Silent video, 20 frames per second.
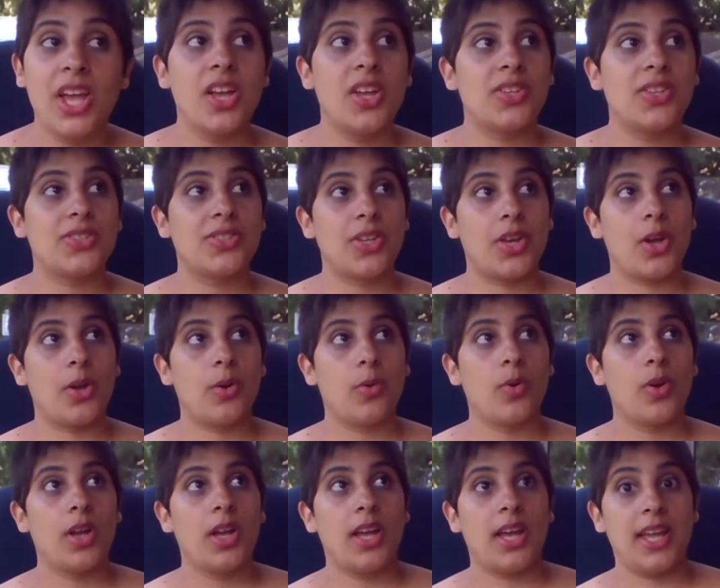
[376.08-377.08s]
So,
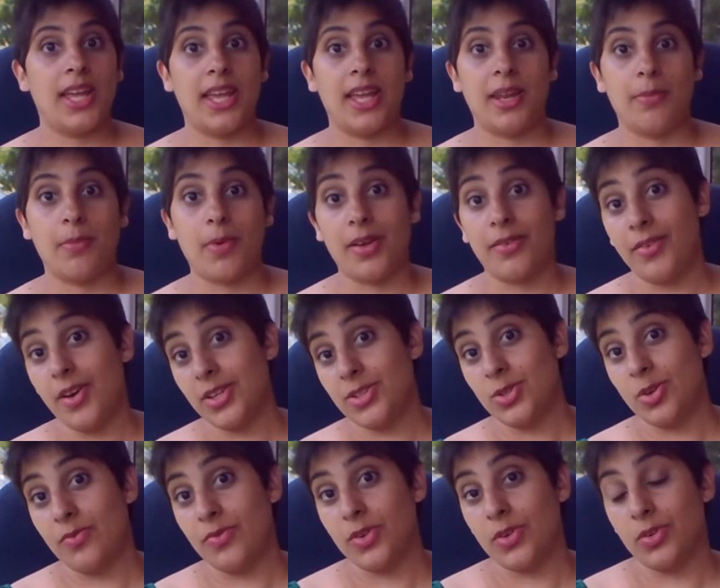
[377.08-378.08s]
in my first
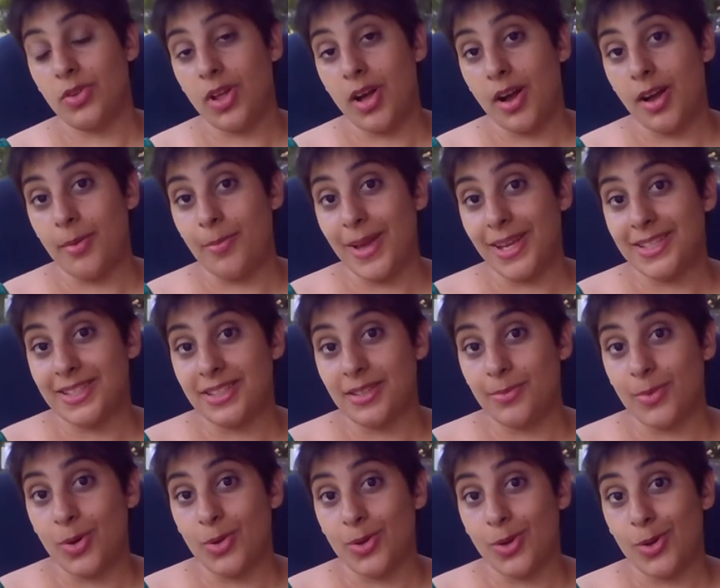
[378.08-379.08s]
novel, I based
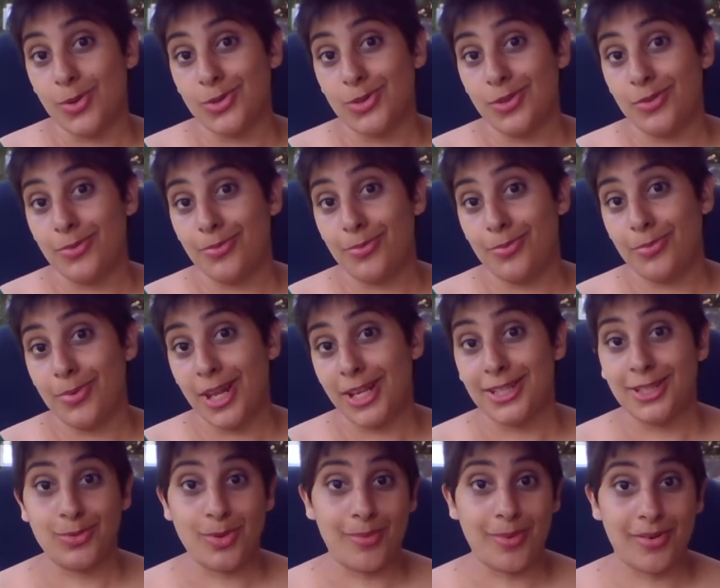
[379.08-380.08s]
them on lots of
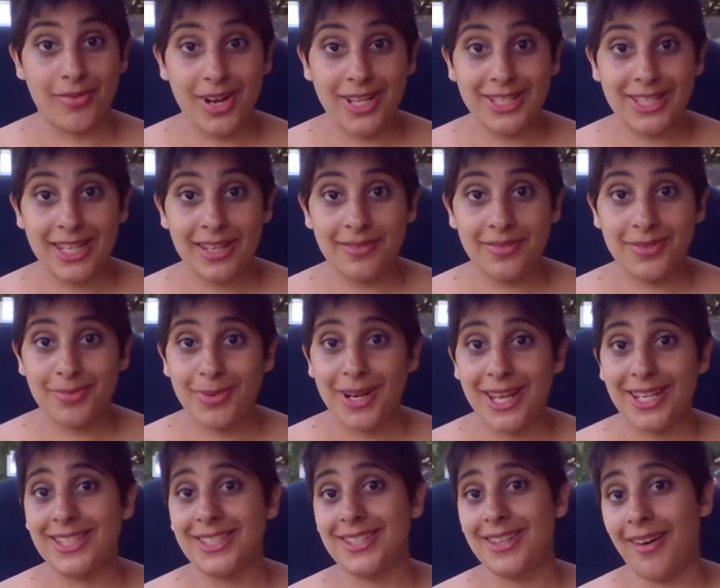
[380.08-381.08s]
places where my friends lived,
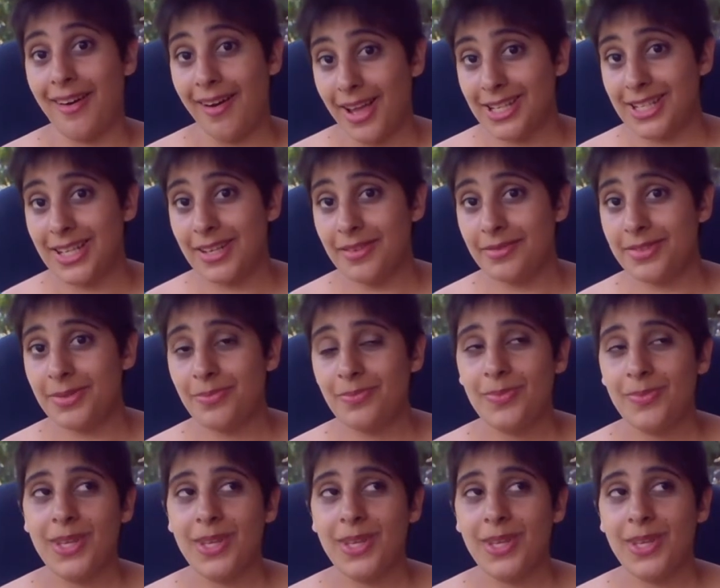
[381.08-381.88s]
places that I had lived,